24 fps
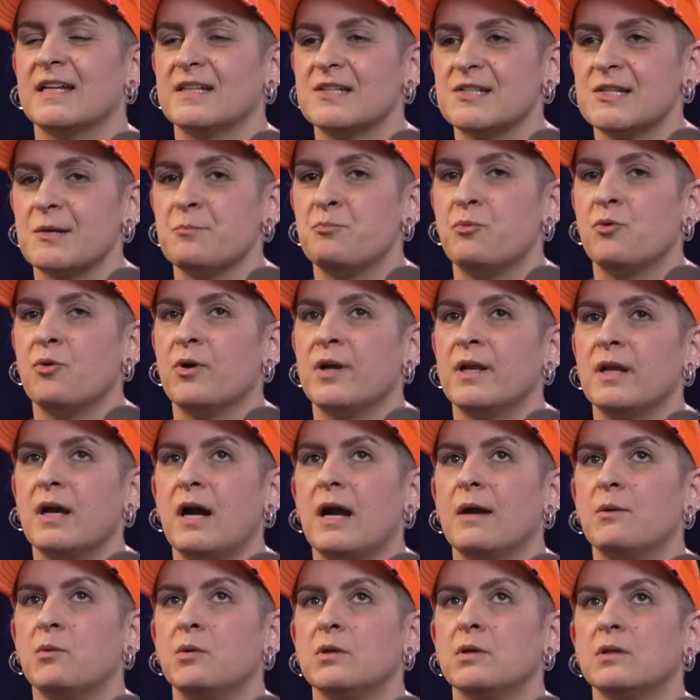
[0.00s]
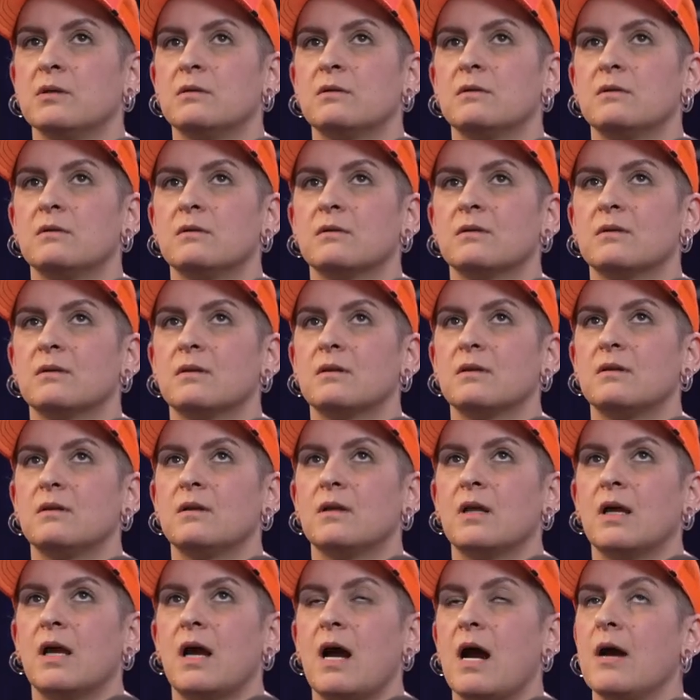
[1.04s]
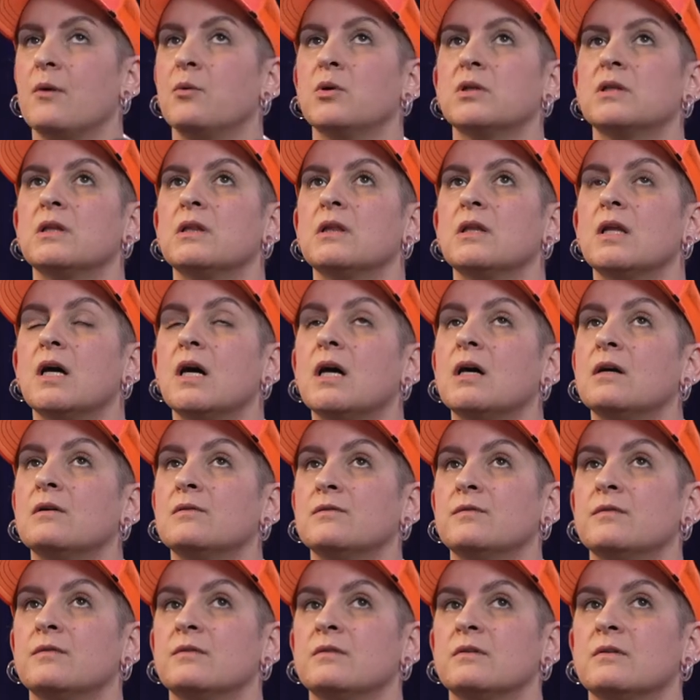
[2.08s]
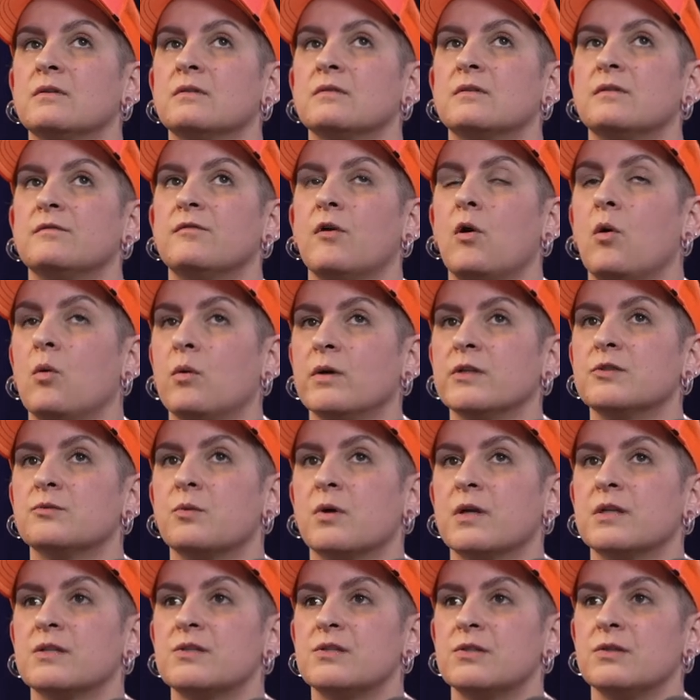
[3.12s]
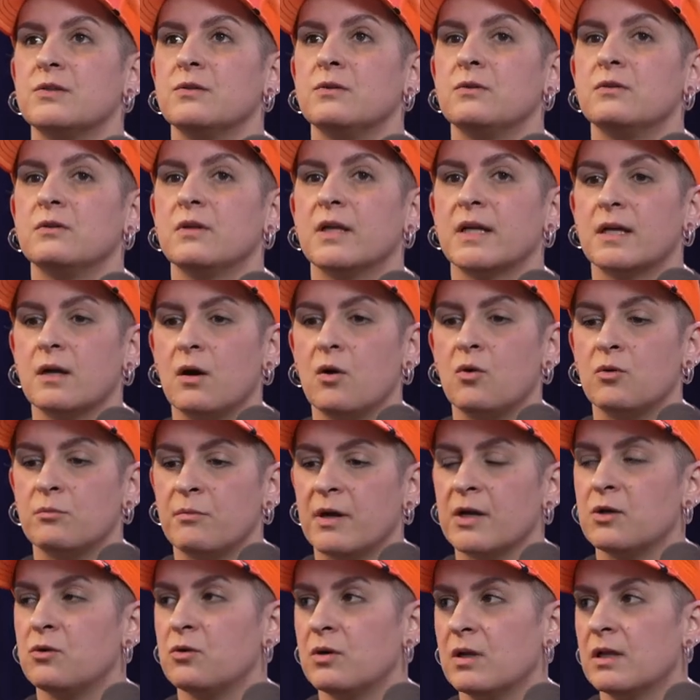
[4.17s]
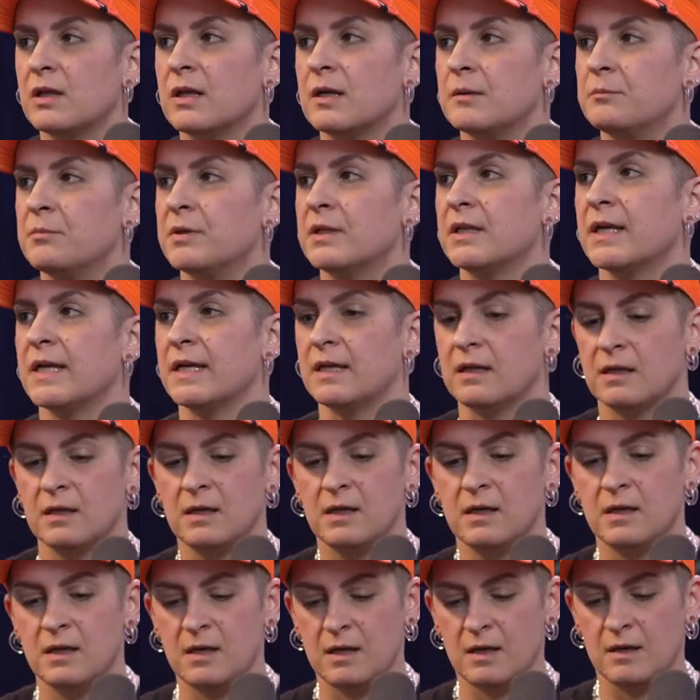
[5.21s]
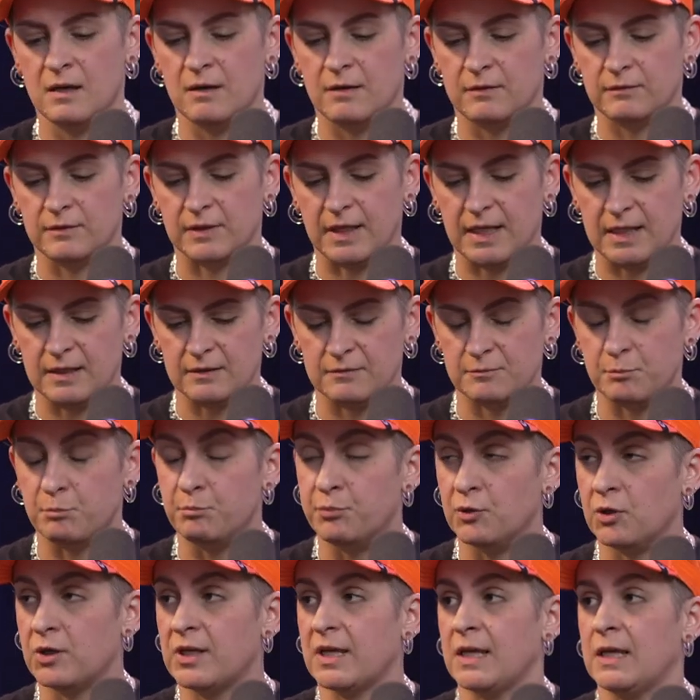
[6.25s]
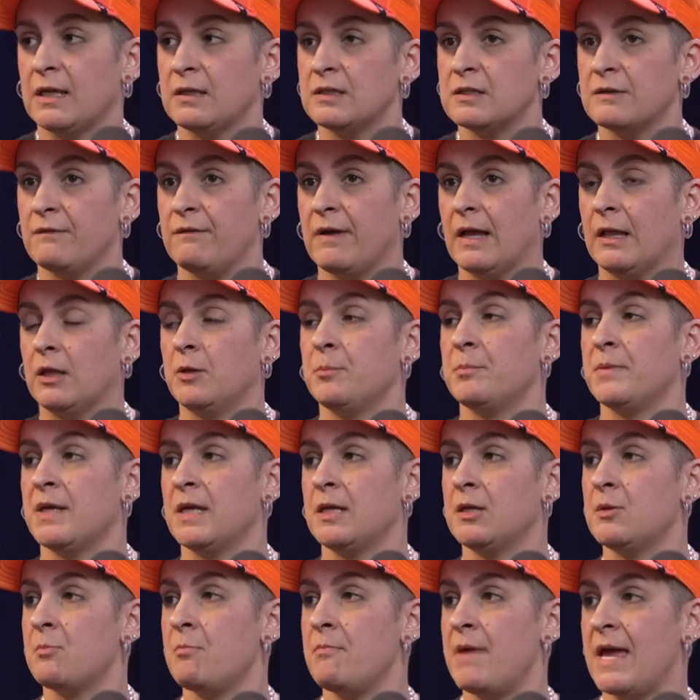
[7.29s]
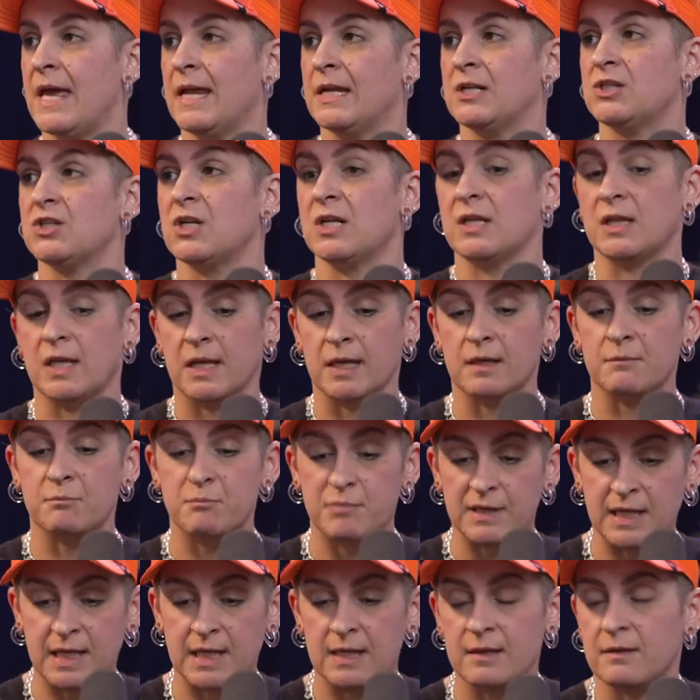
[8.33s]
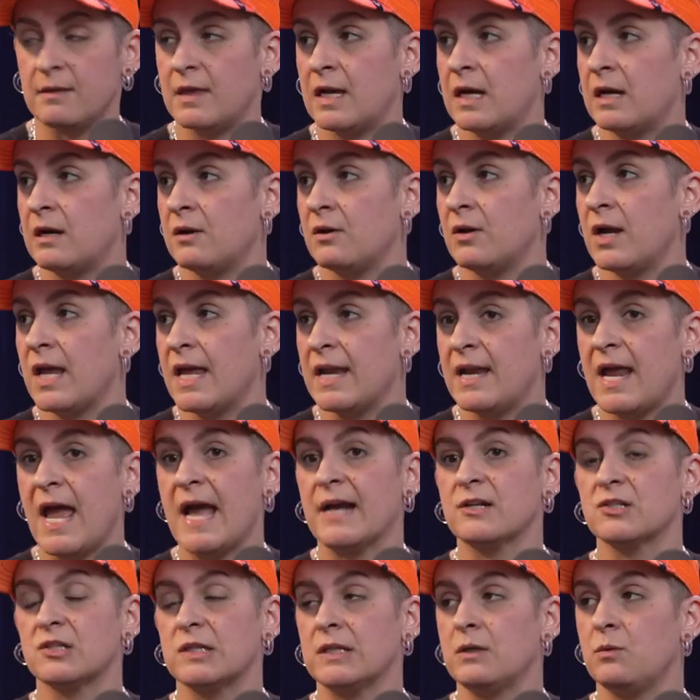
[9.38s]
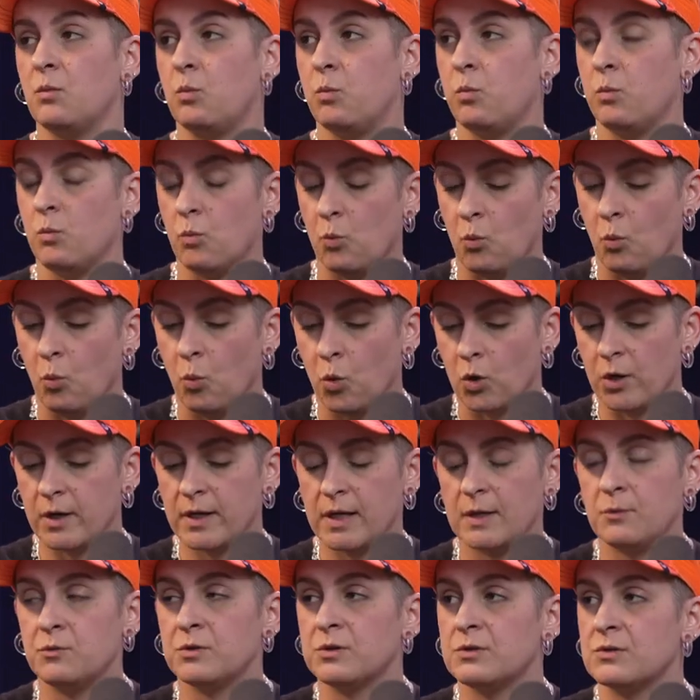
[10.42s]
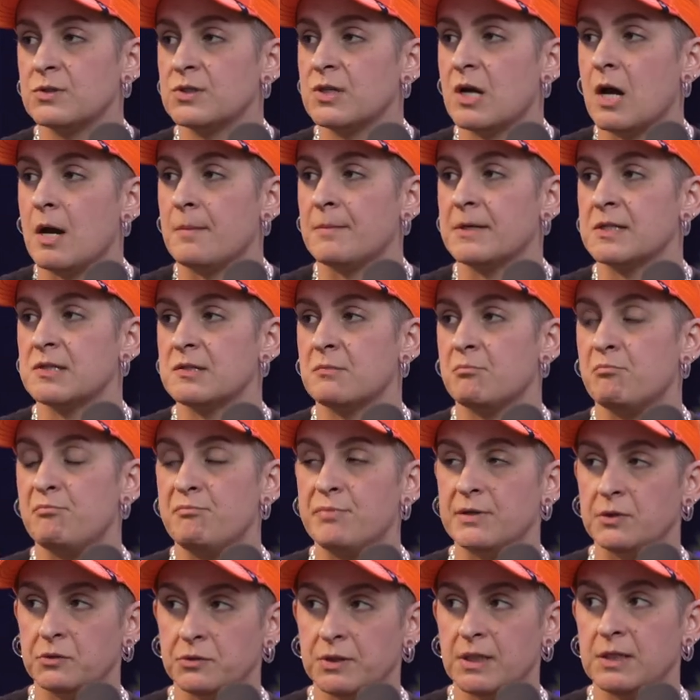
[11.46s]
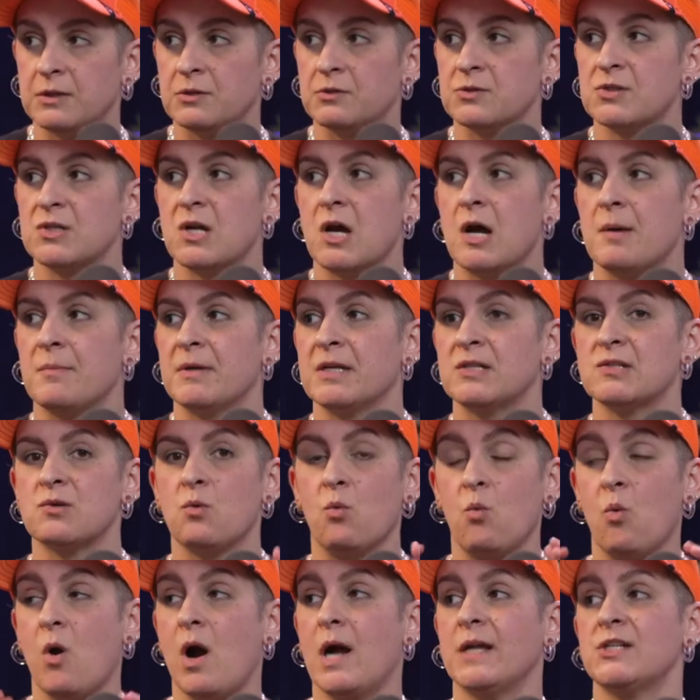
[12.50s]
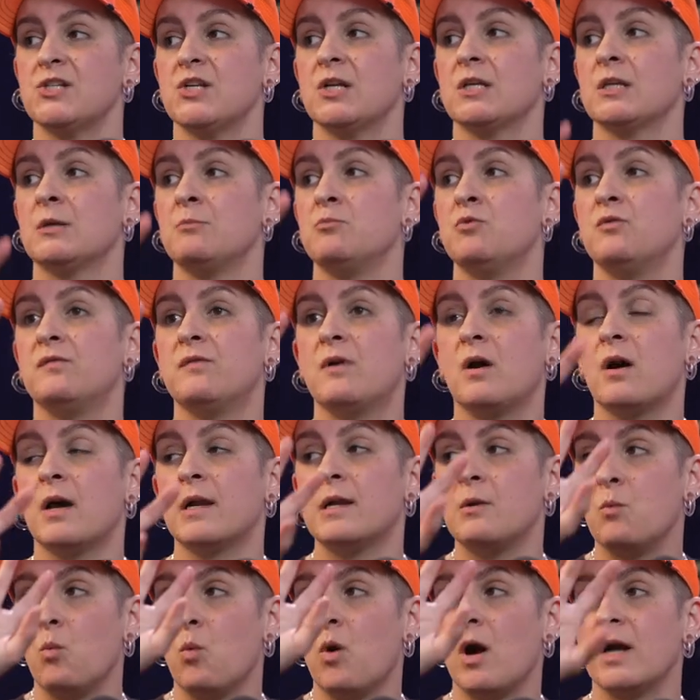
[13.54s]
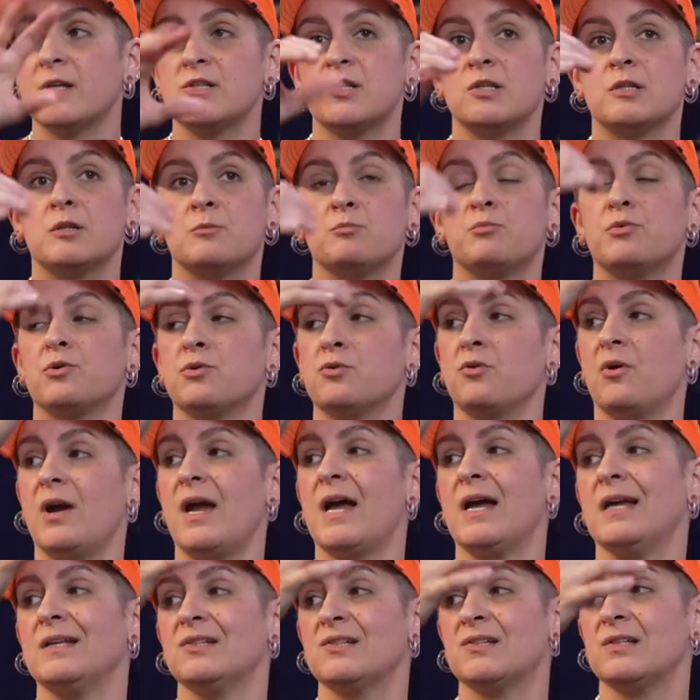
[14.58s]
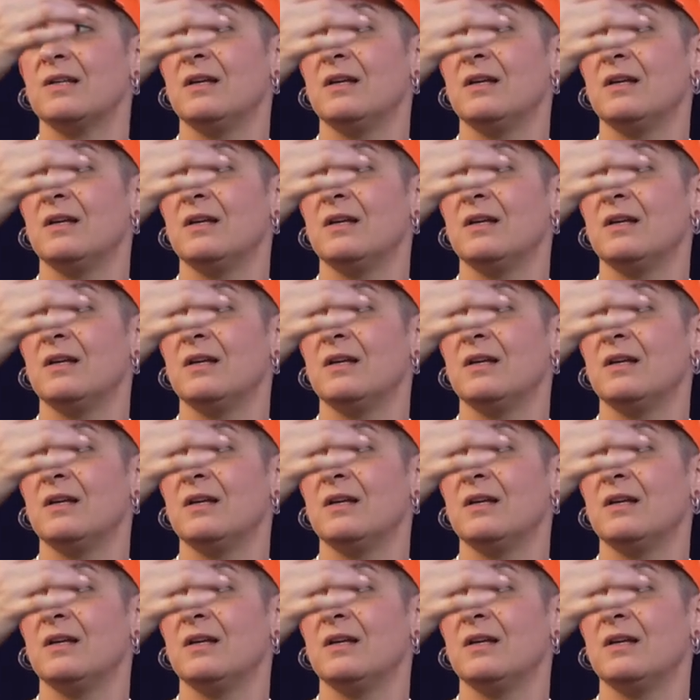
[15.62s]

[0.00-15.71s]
at some point, I would love, I've always wanted to, like, own my own club, but, like, like booking, development, managing, like, being there and actually working with those comics, building those comics, watching them move on and watching them progress.